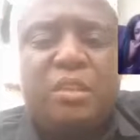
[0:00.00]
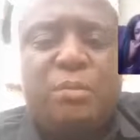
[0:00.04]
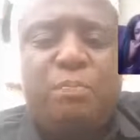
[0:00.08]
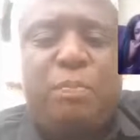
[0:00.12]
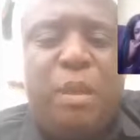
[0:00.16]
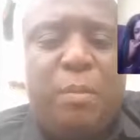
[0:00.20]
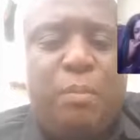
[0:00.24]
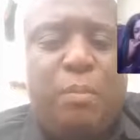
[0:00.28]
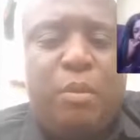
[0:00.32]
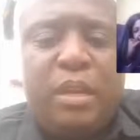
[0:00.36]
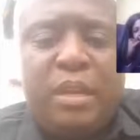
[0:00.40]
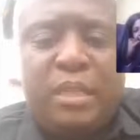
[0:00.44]
in
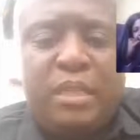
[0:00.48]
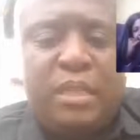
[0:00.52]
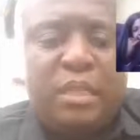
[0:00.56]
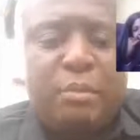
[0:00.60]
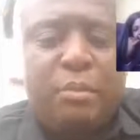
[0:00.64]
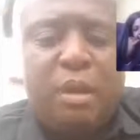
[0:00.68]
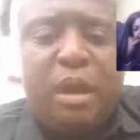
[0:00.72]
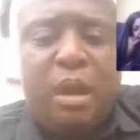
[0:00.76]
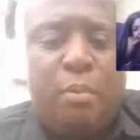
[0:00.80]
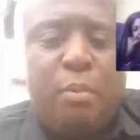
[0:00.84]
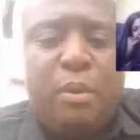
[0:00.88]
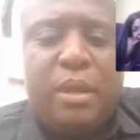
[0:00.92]
Zimbabwe,
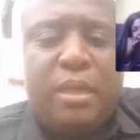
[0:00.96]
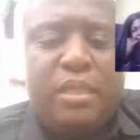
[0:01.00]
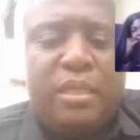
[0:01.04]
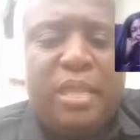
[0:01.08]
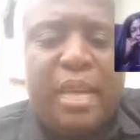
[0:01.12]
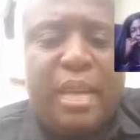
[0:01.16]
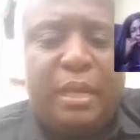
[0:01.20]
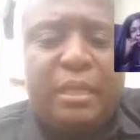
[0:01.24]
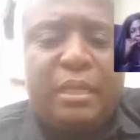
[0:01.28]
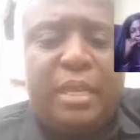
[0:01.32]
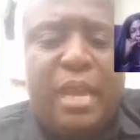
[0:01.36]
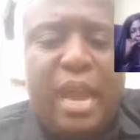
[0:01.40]
is that,
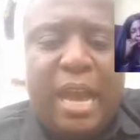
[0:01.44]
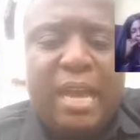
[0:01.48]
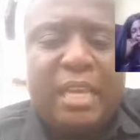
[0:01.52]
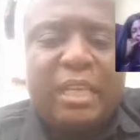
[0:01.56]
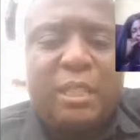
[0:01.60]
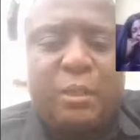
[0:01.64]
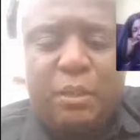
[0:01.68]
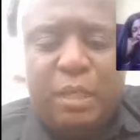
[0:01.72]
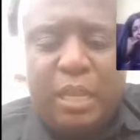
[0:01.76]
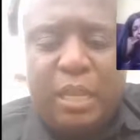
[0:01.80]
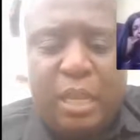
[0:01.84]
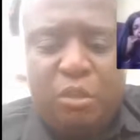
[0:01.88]
guys, can
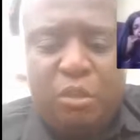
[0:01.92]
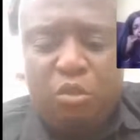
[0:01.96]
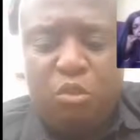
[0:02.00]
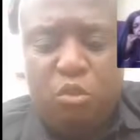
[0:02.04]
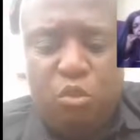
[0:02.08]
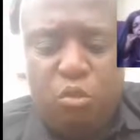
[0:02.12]
you